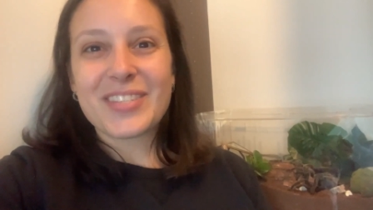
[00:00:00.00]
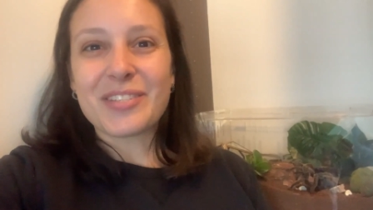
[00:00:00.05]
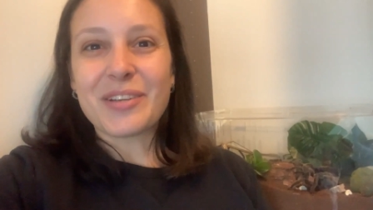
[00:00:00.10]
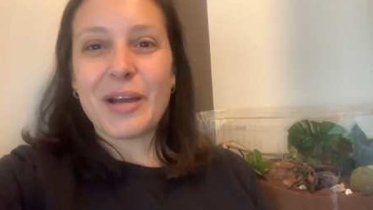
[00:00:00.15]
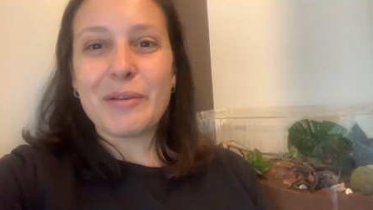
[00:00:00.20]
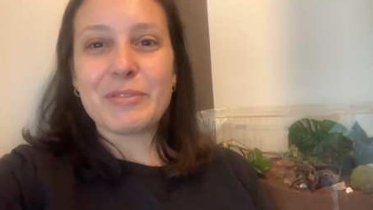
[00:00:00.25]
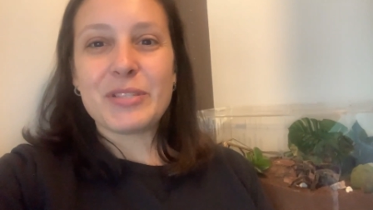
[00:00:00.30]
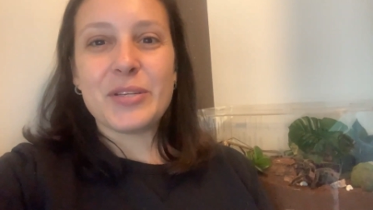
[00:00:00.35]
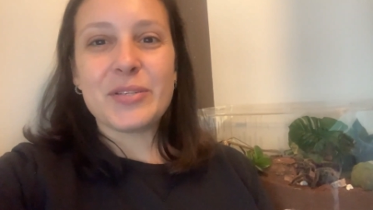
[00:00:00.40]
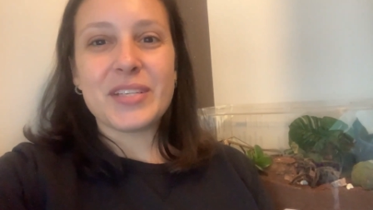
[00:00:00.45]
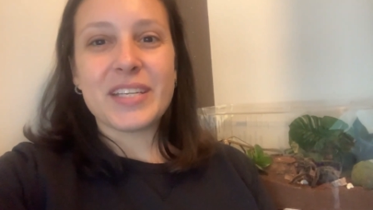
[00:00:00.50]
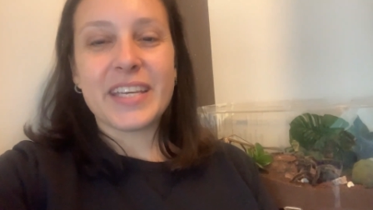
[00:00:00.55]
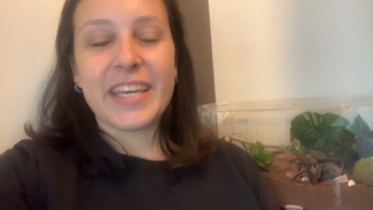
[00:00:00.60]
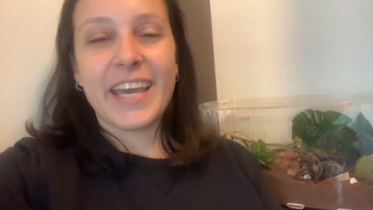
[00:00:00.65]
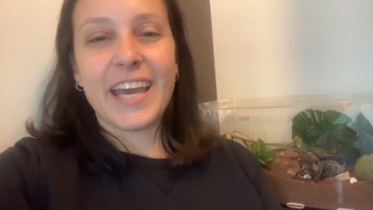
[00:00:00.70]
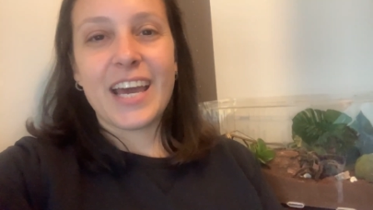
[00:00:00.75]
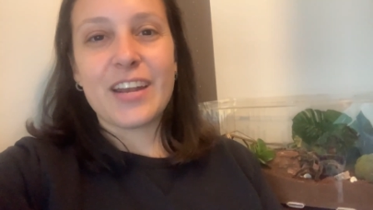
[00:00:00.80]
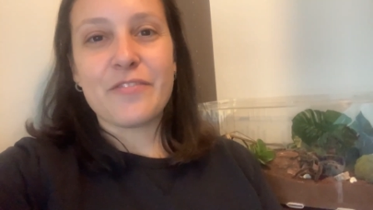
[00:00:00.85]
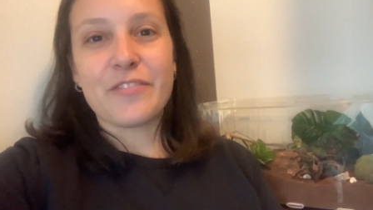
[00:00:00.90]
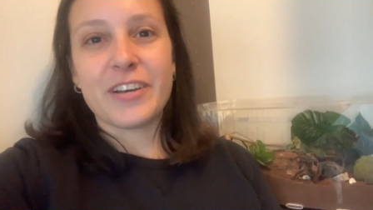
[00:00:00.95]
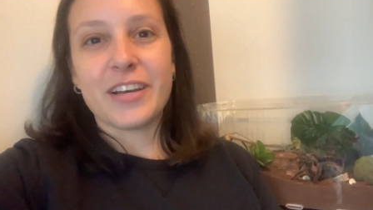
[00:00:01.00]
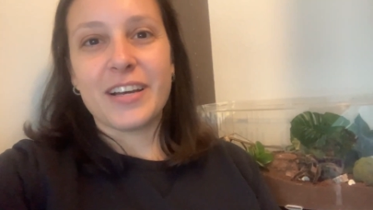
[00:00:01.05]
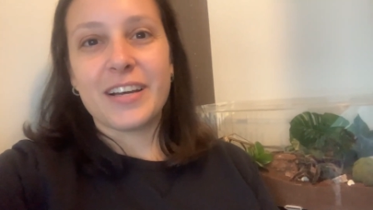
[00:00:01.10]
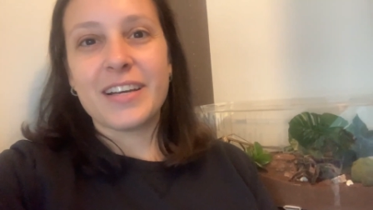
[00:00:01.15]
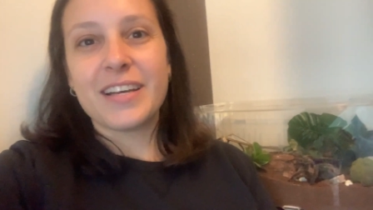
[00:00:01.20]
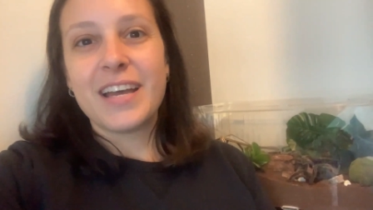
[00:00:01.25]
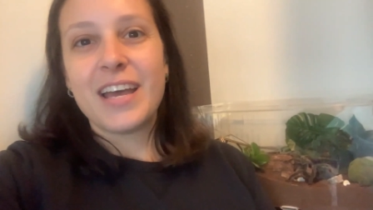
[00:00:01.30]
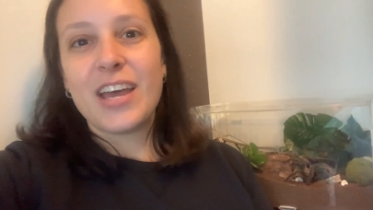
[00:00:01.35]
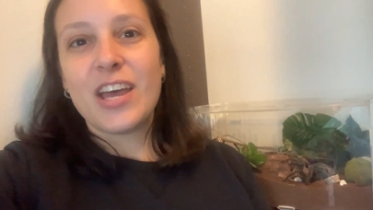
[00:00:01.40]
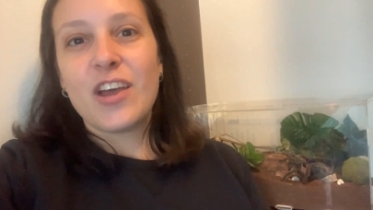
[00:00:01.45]
so I was using
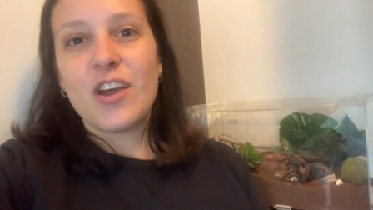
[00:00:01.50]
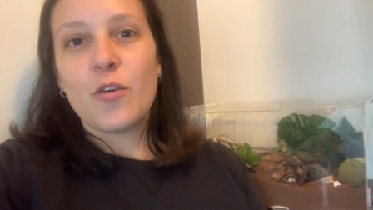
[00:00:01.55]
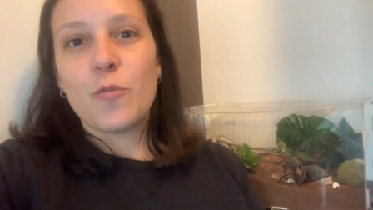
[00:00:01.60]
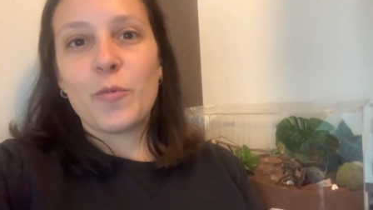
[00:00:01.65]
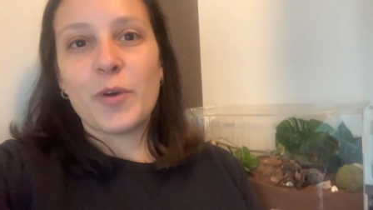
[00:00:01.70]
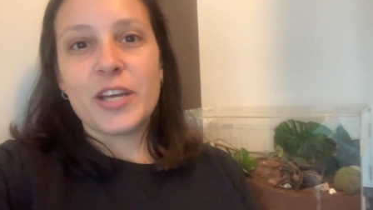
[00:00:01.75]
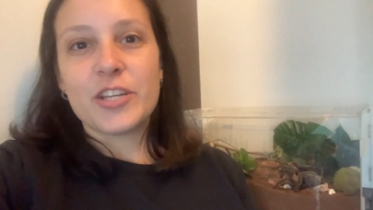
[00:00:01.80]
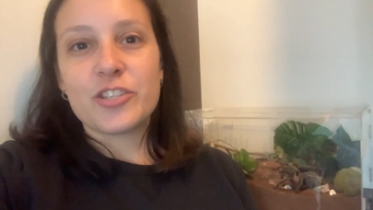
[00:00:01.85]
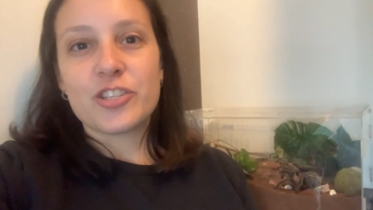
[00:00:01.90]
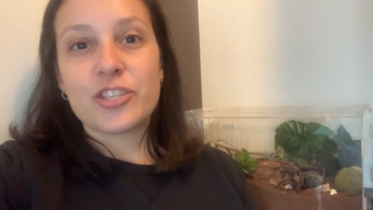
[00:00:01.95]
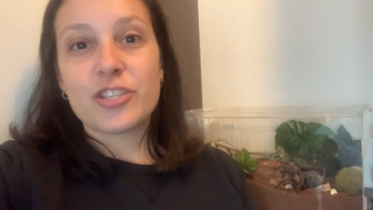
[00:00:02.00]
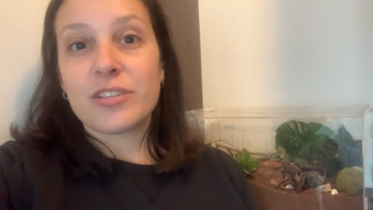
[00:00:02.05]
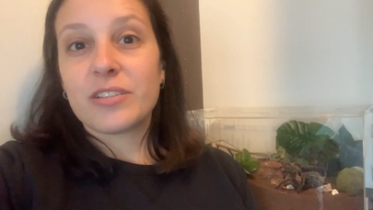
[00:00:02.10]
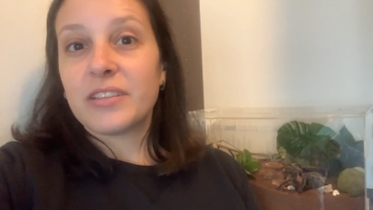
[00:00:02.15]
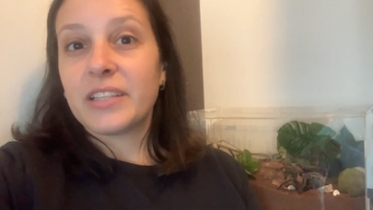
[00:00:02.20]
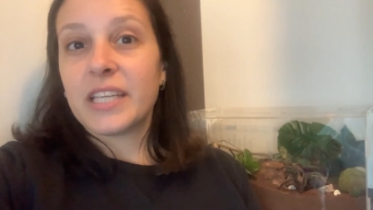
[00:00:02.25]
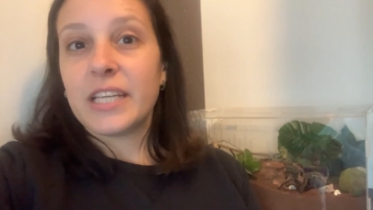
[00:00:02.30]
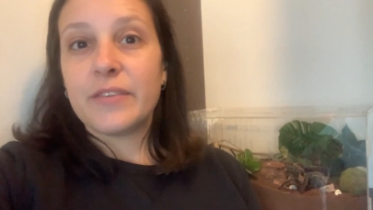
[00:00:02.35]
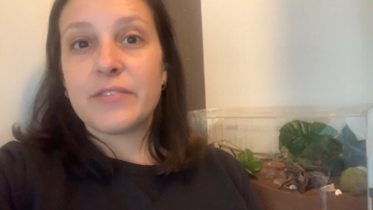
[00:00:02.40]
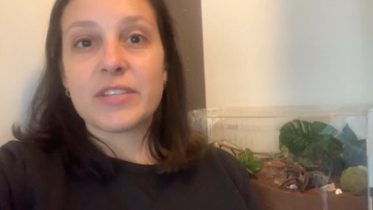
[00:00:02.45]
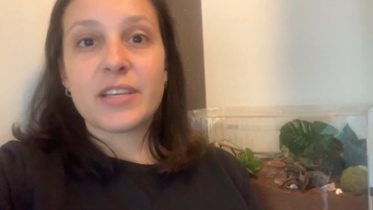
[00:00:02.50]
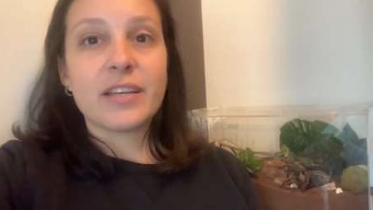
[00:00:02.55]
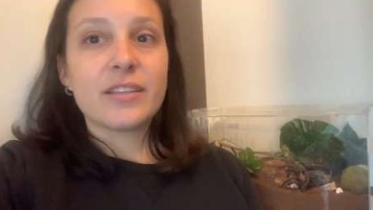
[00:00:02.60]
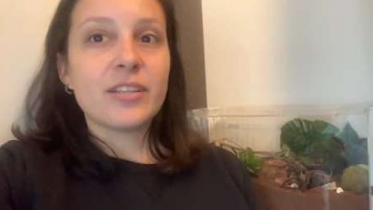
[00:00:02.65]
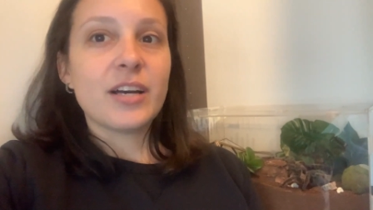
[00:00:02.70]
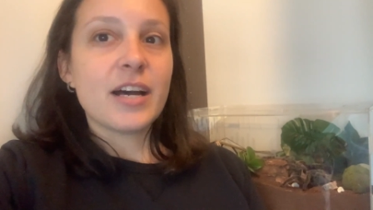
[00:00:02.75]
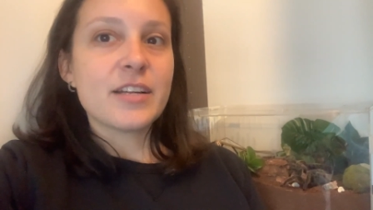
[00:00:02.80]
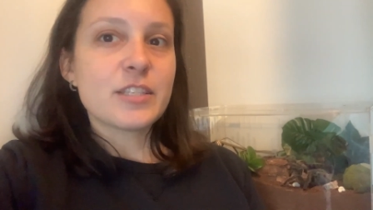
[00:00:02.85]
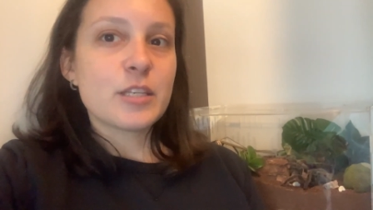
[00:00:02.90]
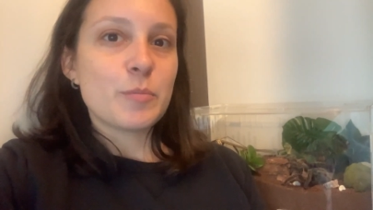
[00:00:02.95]
Canva, which leaves a
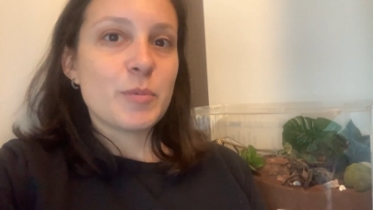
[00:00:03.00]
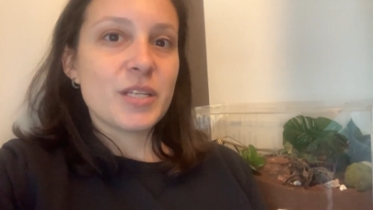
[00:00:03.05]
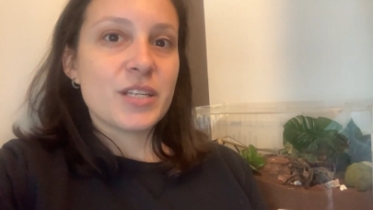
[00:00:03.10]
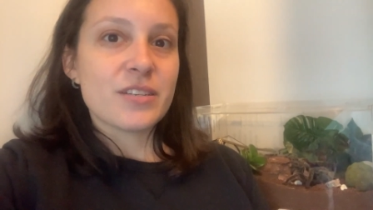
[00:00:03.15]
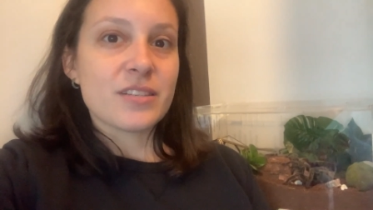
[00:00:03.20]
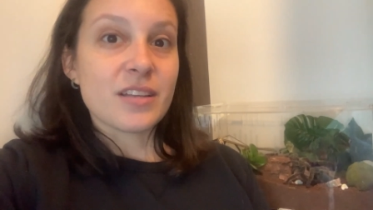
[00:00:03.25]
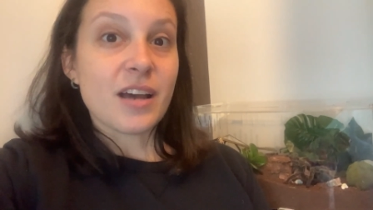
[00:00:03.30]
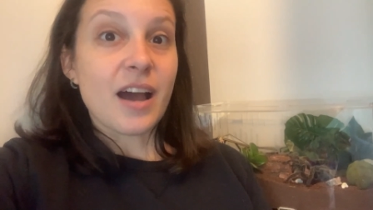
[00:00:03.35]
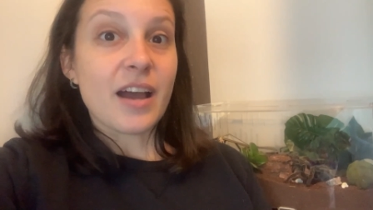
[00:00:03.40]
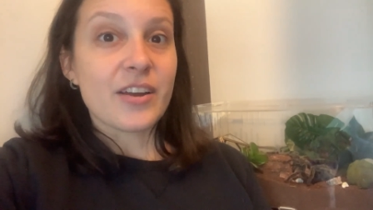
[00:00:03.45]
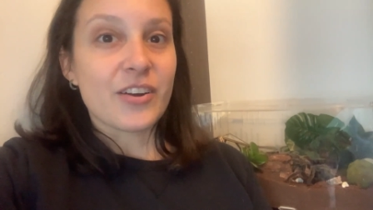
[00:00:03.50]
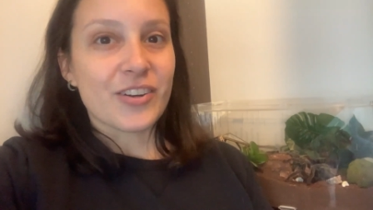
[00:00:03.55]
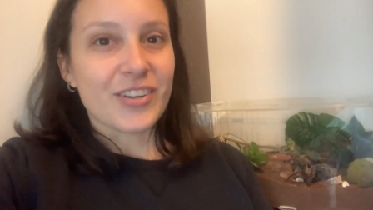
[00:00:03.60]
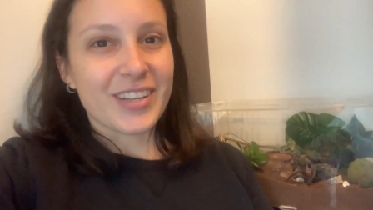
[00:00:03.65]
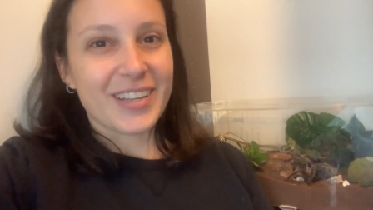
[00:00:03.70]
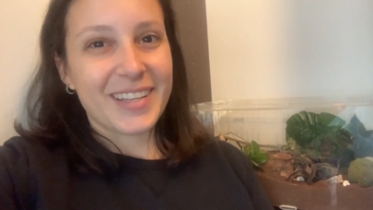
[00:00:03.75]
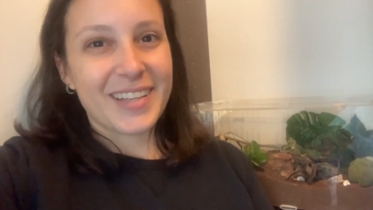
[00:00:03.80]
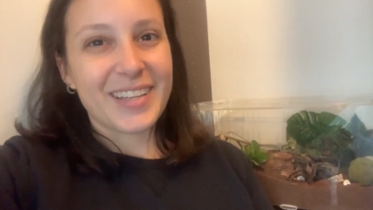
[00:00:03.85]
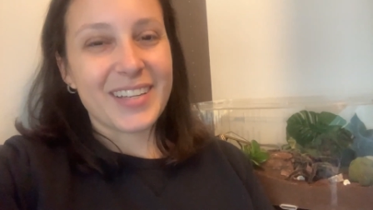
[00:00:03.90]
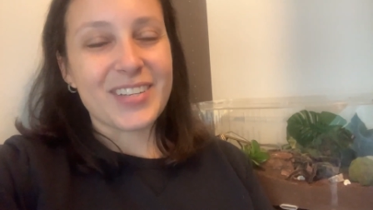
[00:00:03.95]
lot to be desired